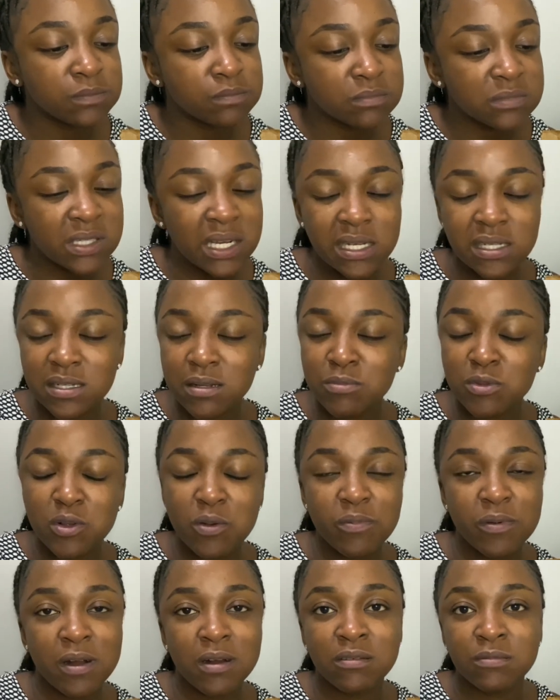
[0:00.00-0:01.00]
Guys, I'm so
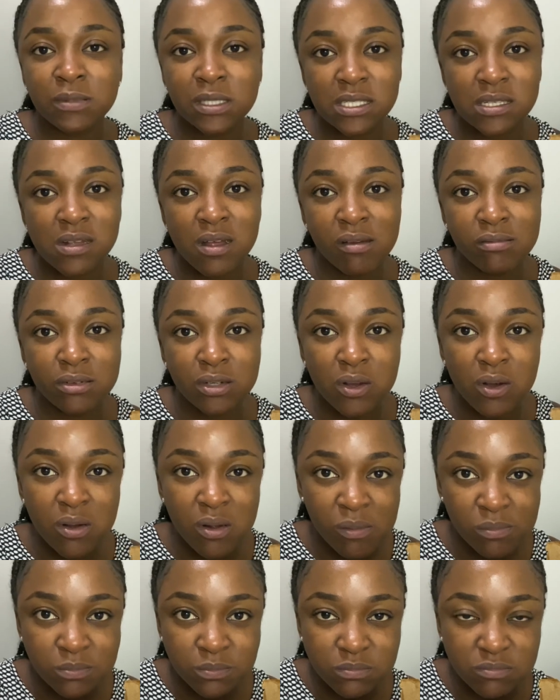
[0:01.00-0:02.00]
proud of myself.
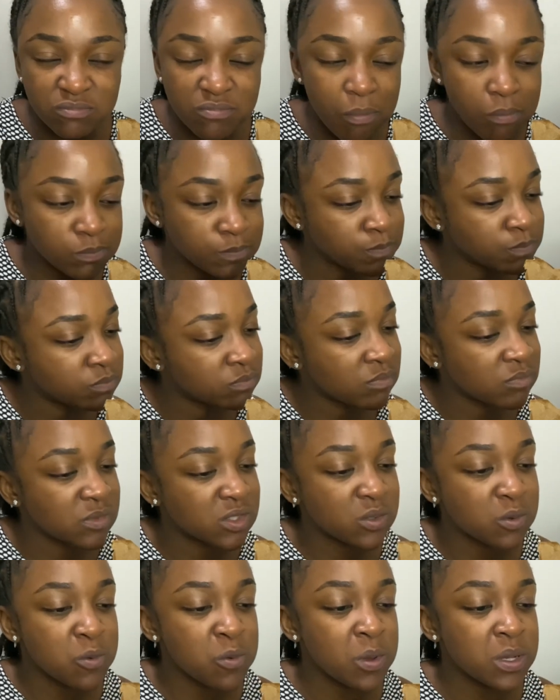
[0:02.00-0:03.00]
Yo,
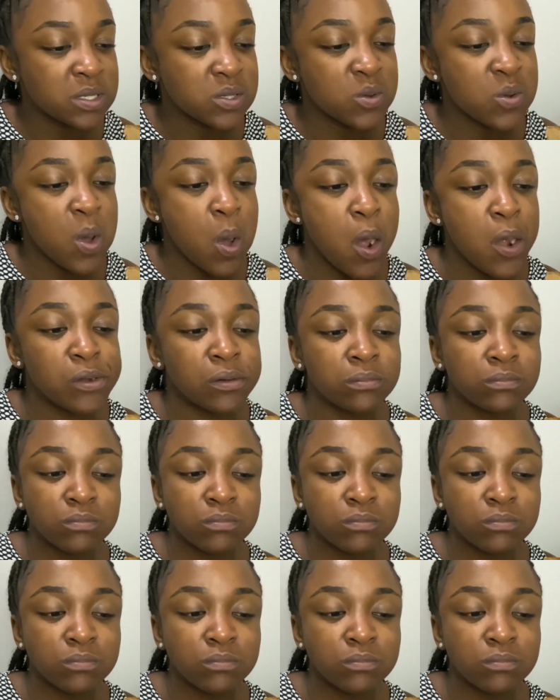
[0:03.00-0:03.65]
school was so hard.